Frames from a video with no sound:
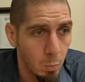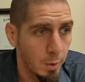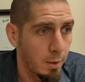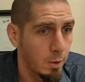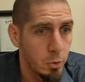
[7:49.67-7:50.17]

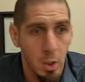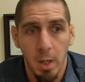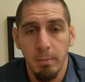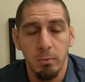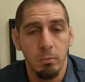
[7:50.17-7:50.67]
working a
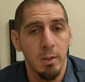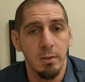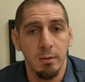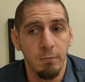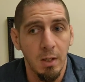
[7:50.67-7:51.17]
job and
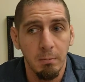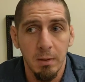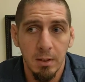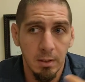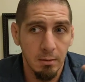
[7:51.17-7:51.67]
raising a
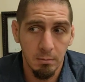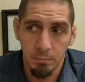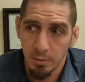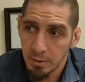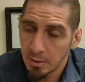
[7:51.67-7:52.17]
family and